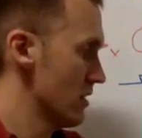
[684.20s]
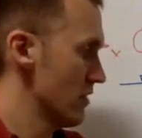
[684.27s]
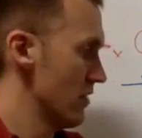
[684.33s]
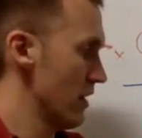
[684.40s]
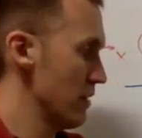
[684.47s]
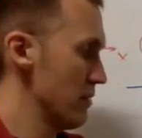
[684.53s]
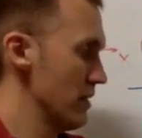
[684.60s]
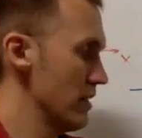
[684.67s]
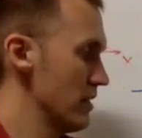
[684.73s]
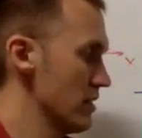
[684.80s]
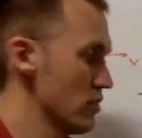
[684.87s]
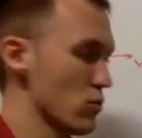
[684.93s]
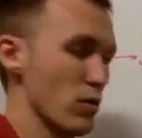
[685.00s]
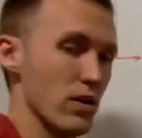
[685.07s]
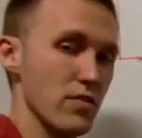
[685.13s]
divided by the
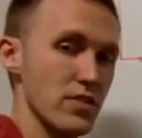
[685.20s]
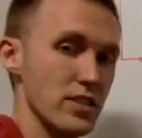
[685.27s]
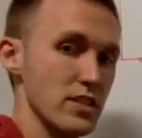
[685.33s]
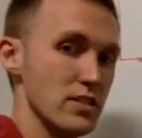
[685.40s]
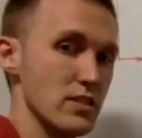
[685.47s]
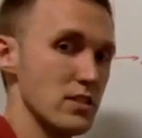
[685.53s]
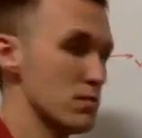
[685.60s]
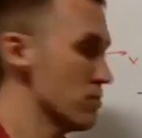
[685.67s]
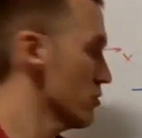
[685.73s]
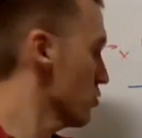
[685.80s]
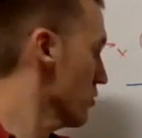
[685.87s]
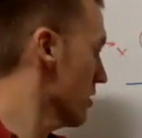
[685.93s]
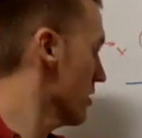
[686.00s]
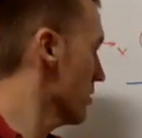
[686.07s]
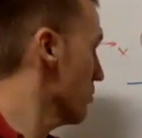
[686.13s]
square of the distance
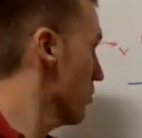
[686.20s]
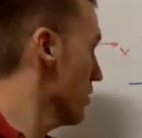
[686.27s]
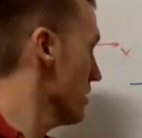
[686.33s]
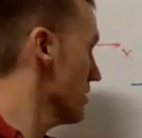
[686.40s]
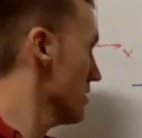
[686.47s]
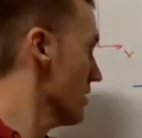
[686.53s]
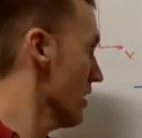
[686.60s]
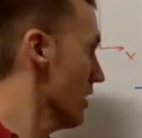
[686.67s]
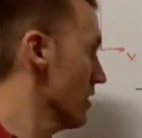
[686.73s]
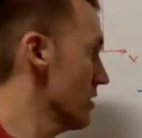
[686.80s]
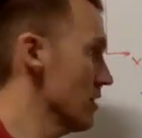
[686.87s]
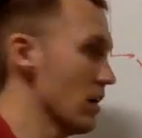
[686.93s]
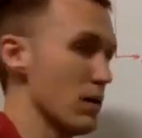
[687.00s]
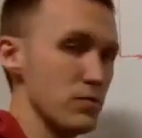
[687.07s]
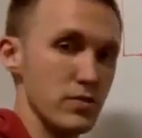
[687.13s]
between the point and
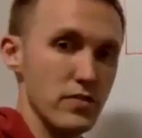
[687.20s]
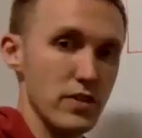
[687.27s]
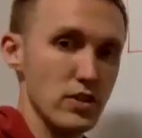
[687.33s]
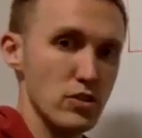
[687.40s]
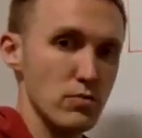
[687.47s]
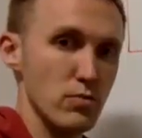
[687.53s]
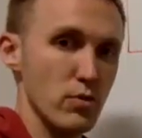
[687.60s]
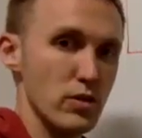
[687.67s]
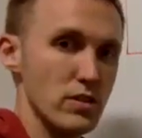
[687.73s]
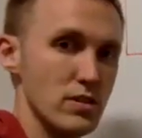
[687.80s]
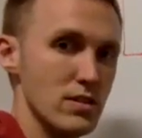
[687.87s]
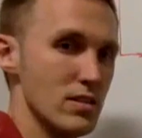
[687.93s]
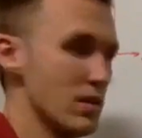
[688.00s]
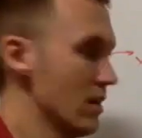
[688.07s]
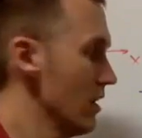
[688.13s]
the observation point,
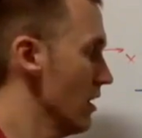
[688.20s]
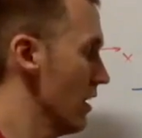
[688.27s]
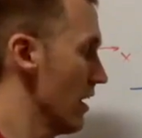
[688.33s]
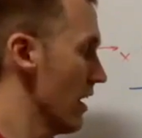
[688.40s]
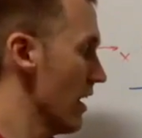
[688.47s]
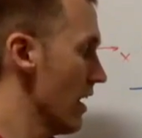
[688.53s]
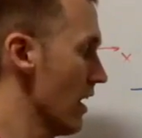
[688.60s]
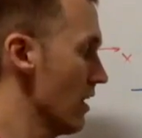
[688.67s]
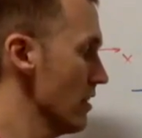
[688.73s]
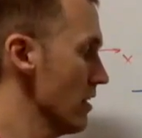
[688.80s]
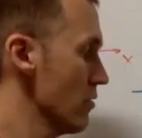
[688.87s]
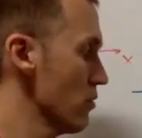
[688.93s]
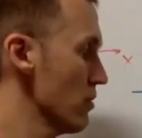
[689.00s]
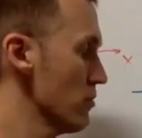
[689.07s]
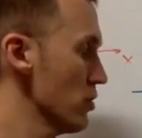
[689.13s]
and
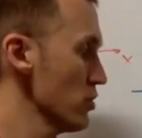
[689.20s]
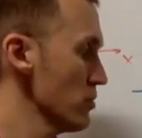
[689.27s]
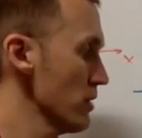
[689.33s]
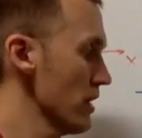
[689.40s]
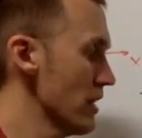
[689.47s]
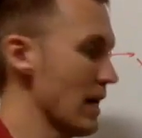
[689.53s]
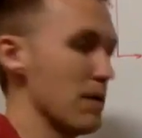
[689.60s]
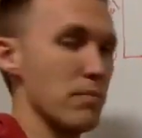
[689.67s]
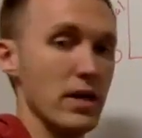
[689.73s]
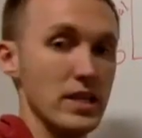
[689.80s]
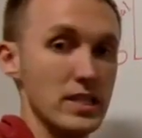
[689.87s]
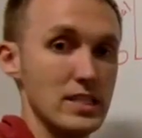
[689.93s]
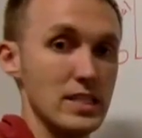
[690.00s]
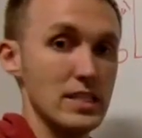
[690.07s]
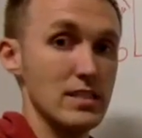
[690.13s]
then we multiply that by
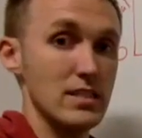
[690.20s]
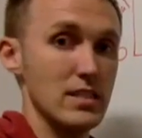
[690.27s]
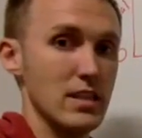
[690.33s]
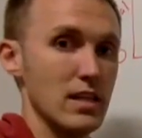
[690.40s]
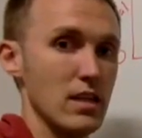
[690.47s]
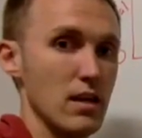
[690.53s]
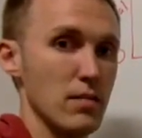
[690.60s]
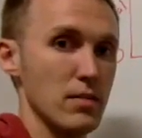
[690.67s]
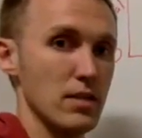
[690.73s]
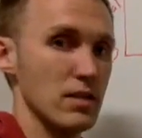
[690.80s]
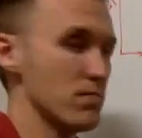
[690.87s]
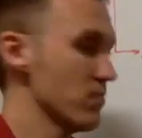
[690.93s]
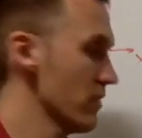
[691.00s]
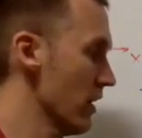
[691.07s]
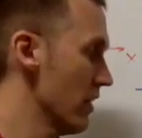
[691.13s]
the density
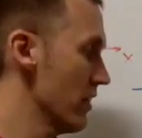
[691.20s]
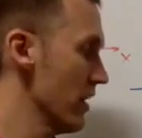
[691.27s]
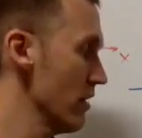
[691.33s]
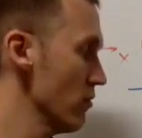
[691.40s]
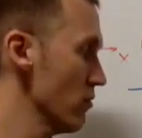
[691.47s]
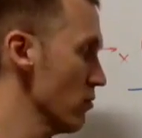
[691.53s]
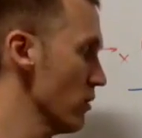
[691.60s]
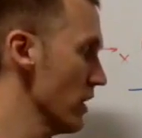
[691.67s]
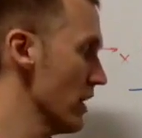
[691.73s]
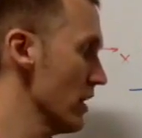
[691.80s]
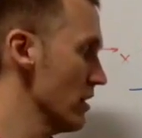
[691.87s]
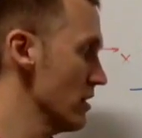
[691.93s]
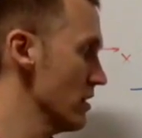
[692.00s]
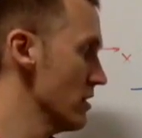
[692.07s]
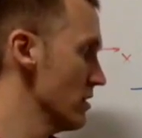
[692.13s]
anomaly. And then
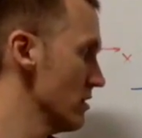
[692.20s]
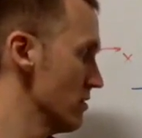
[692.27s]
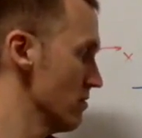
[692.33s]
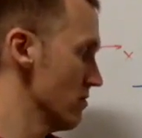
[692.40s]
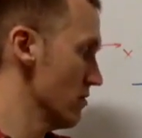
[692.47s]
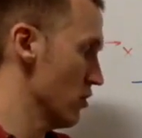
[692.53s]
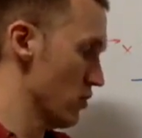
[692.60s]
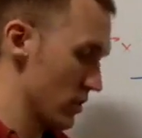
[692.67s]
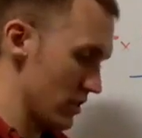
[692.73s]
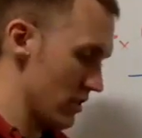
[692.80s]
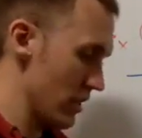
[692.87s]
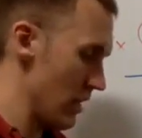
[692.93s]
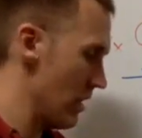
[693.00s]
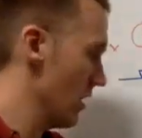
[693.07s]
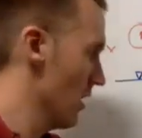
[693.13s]
you can
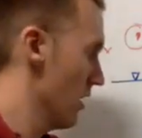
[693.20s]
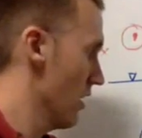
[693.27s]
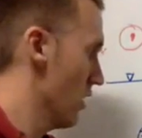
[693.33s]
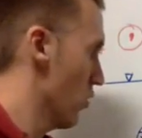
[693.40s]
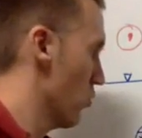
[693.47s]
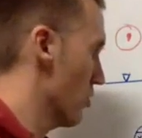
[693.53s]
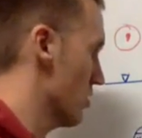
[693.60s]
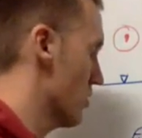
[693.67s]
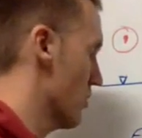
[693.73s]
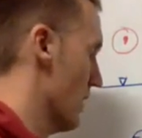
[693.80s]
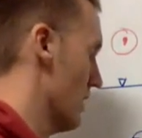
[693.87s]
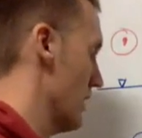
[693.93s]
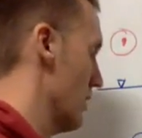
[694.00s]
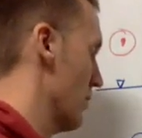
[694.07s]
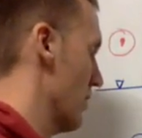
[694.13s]
see, we're
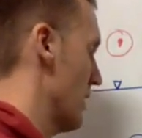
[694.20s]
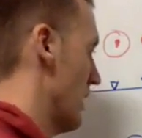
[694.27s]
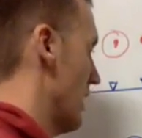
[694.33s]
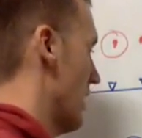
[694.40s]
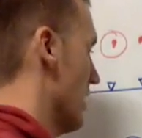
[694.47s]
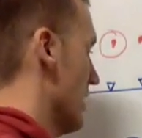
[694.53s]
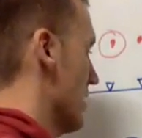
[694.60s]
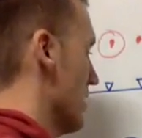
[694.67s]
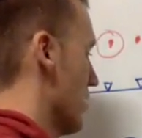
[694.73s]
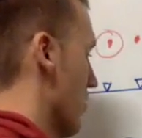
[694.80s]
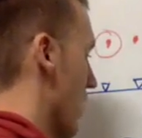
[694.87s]
directly relating the